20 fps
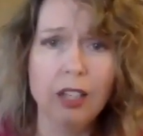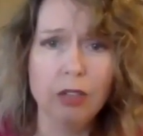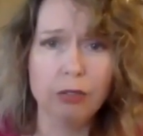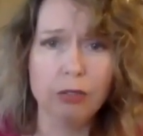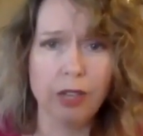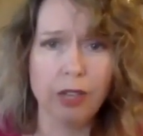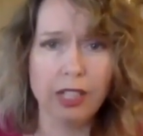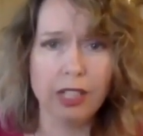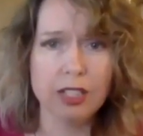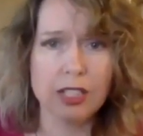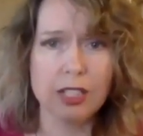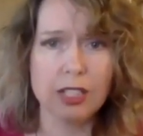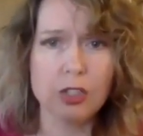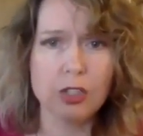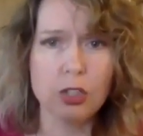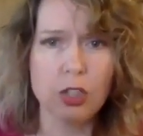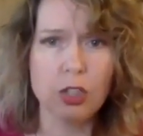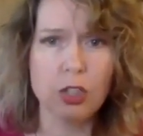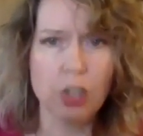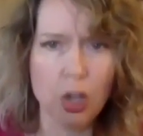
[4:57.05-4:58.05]
Fran
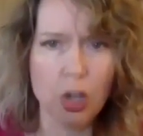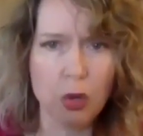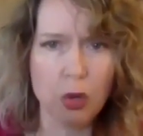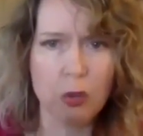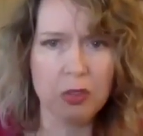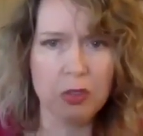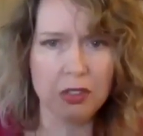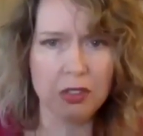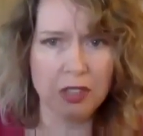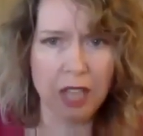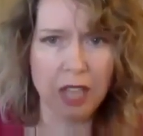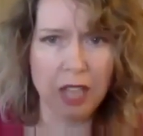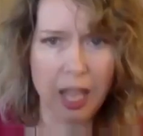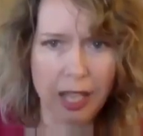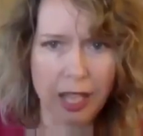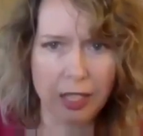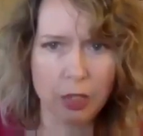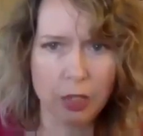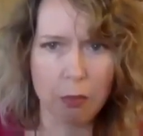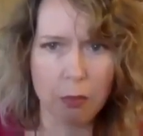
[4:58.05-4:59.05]
sees no
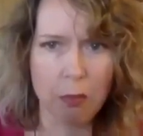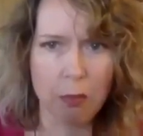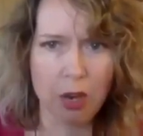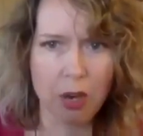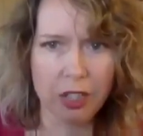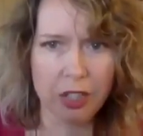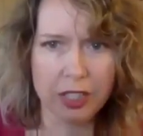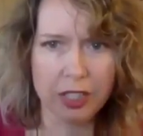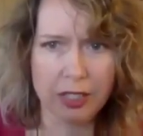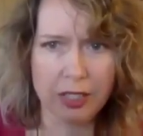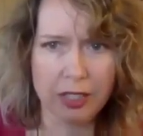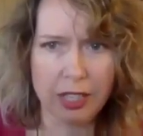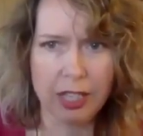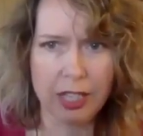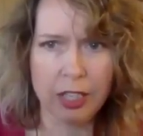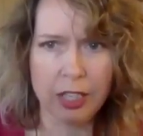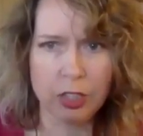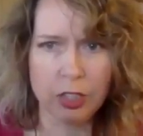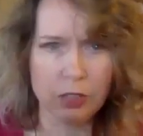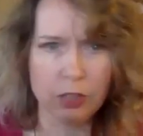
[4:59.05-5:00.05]
line marking the
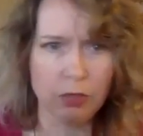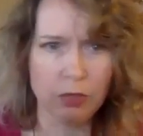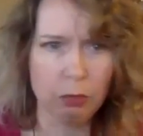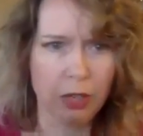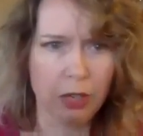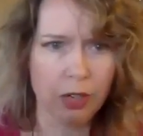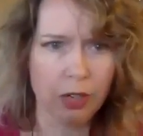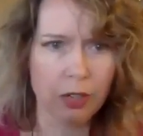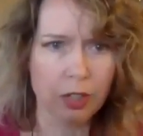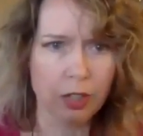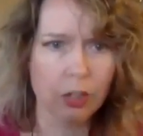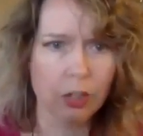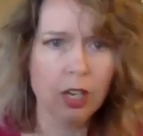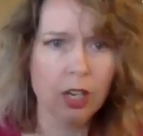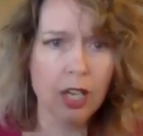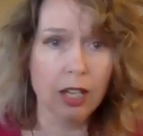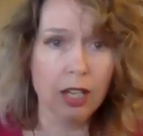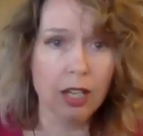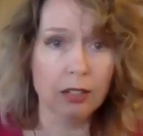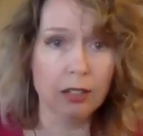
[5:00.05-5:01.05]
edge of the barrier,
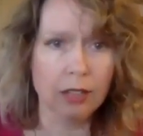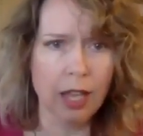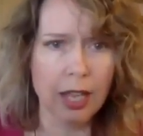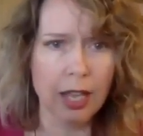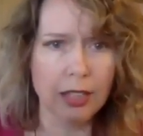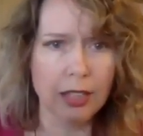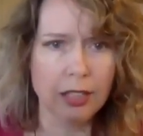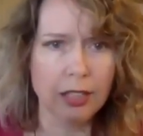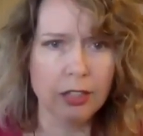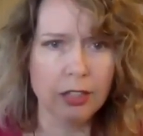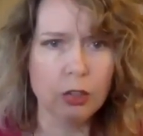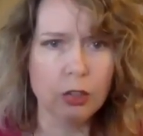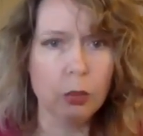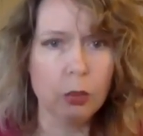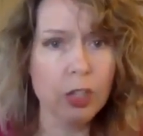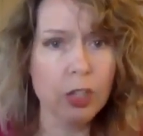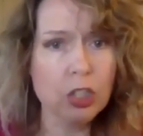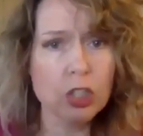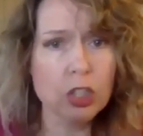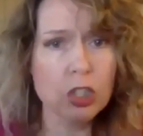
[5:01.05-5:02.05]
a line like the
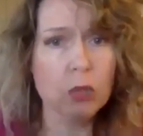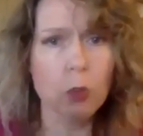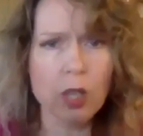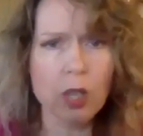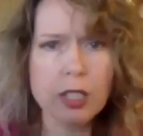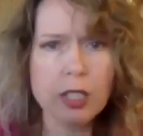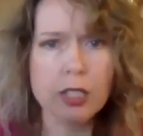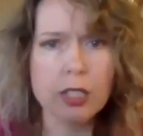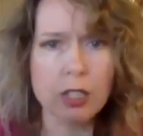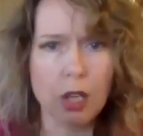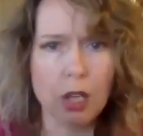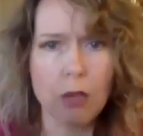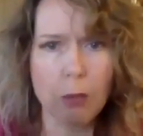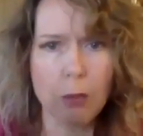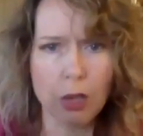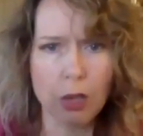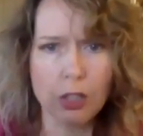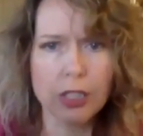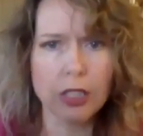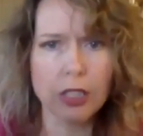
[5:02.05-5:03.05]
one she once saw
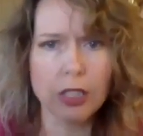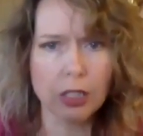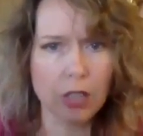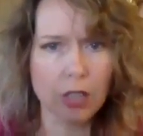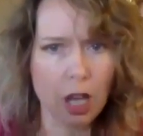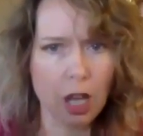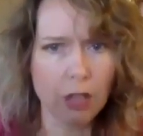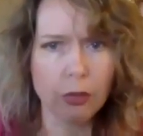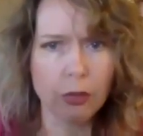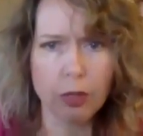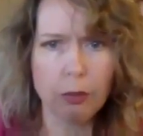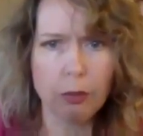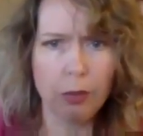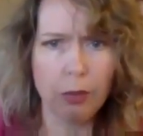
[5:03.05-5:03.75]
marking a concrete